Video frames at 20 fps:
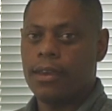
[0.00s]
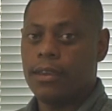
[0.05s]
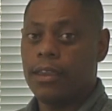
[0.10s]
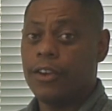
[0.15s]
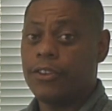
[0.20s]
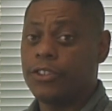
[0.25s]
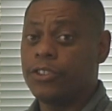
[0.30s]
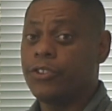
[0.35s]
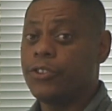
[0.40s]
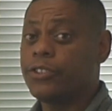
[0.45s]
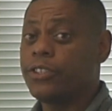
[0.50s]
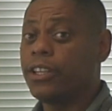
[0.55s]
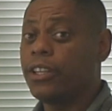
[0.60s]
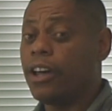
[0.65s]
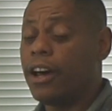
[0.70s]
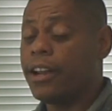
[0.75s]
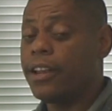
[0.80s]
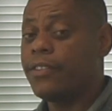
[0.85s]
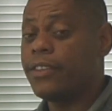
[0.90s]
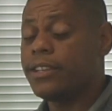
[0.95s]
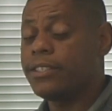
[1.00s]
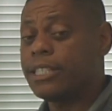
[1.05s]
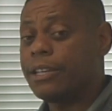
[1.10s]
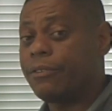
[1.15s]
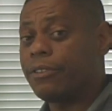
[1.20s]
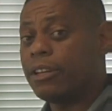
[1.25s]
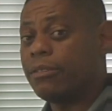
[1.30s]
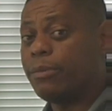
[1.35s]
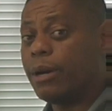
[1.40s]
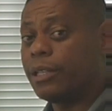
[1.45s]
Yeah, so there's a lot of things
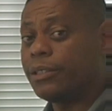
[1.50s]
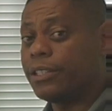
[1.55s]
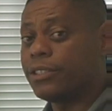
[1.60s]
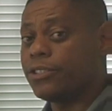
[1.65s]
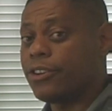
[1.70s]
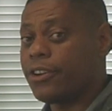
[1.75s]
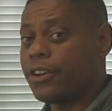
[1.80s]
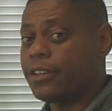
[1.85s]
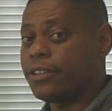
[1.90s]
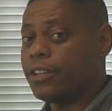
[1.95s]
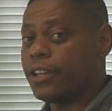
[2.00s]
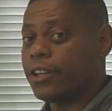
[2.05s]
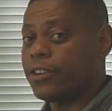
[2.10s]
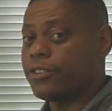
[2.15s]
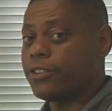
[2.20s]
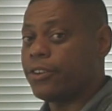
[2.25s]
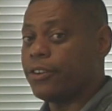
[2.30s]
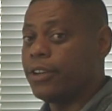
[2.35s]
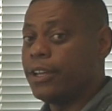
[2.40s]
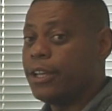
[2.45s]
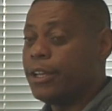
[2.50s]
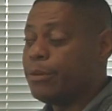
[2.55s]
different about this architecture.